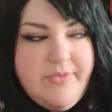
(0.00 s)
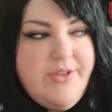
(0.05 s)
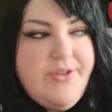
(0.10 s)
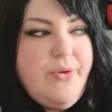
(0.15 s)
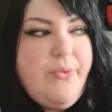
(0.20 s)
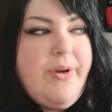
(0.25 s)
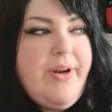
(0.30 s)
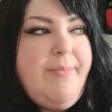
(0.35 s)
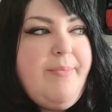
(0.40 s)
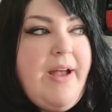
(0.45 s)

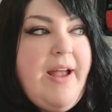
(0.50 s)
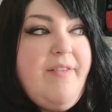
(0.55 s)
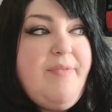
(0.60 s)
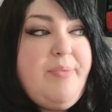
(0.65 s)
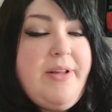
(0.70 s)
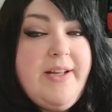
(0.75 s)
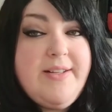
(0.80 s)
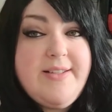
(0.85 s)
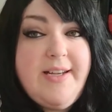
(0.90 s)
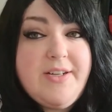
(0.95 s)
So what I
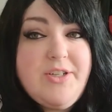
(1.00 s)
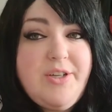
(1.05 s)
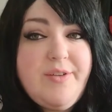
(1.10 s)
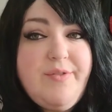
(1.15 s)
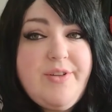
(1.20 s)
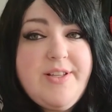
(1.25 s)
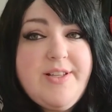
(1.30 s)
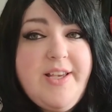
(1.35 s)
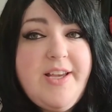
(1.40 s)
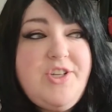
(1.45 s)
have plans actually
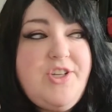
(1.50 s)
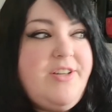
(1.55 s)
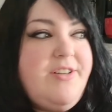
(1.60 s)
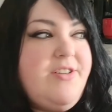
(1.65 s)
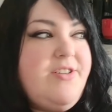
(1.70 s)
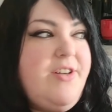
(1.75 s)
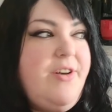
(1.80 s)
for this kitchen.